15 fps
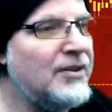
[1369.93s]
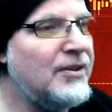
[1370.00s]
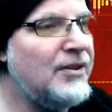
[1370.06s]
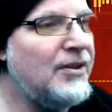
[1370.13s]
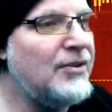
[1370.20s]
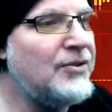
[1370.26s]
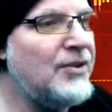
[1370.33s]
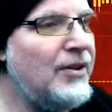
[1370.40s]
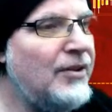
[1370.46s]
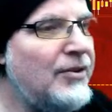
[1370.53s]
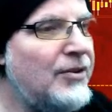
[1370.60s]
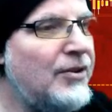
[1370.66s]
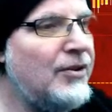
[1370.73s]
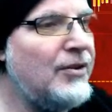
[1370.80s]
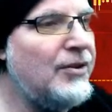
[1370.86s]
there's another
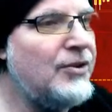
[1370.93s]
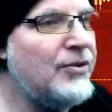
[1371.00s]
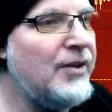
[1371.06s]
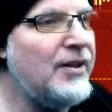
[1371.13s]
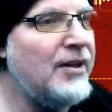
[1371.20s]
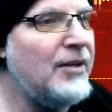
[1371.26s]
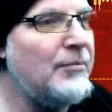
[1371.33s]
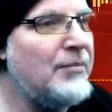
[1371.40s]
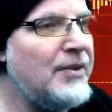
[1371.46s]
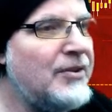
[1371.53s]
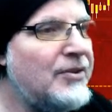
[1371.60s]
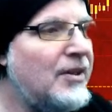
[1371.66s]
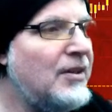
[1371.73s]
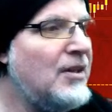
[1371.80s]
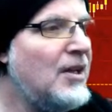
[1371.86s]
good trade that I'm
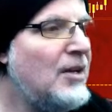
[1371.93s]
missing